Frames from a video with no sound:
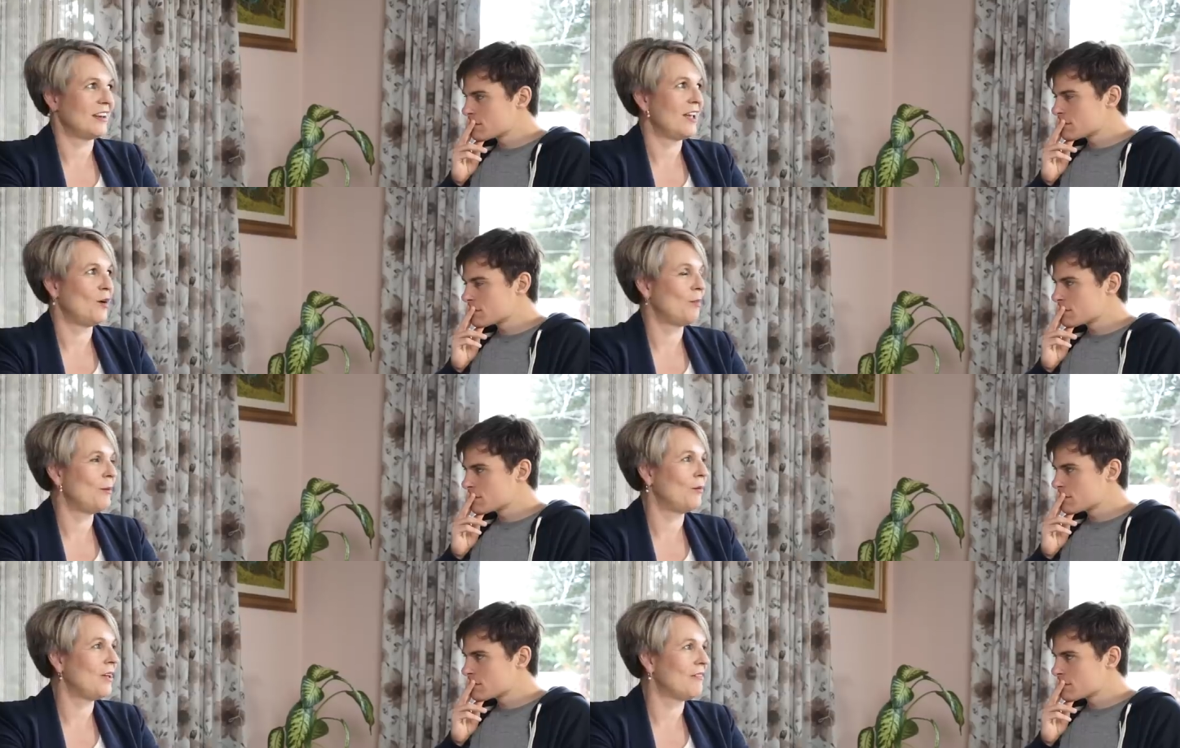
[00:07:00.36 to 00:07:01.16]
Speaker 1: going to help
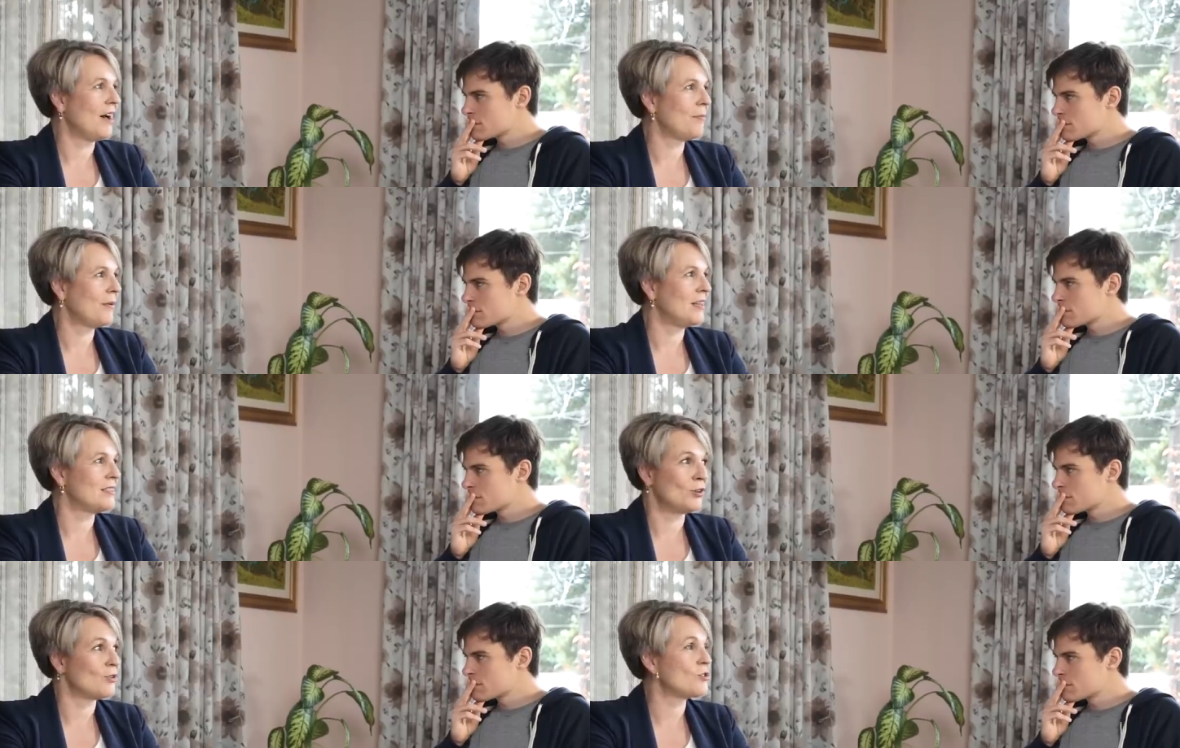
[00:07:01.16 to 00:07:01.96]
people give up is
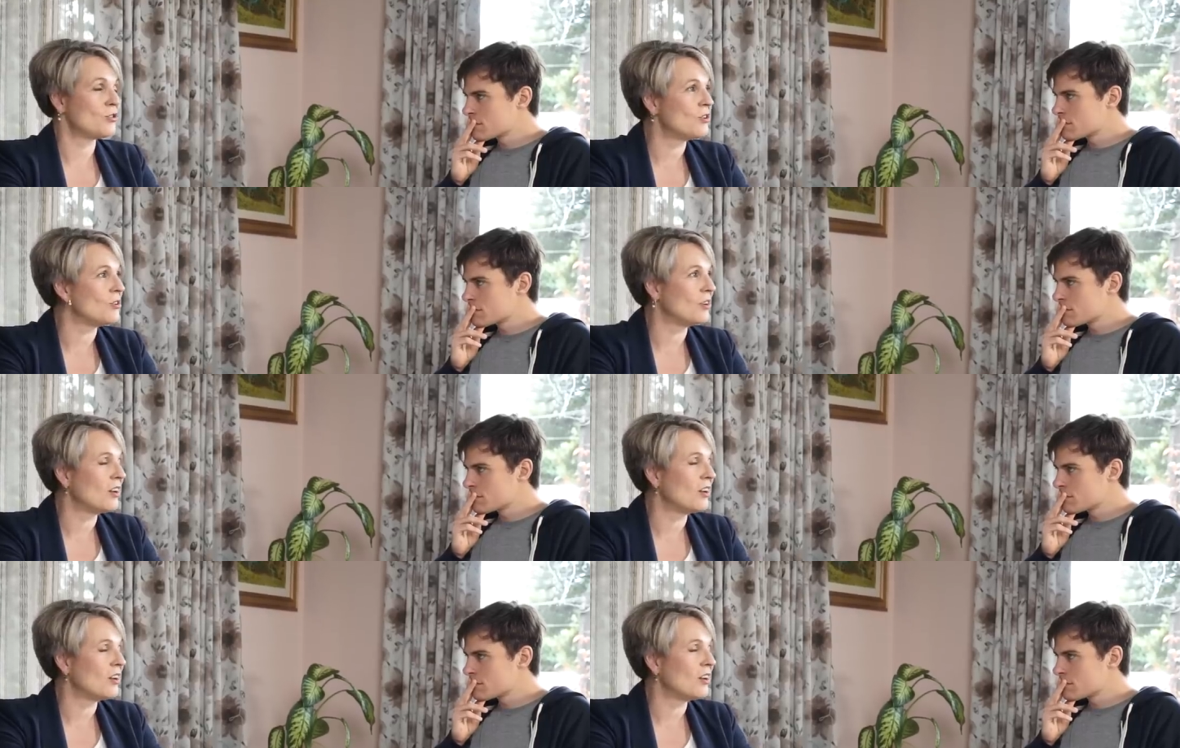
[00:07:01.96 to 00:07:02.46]
not true.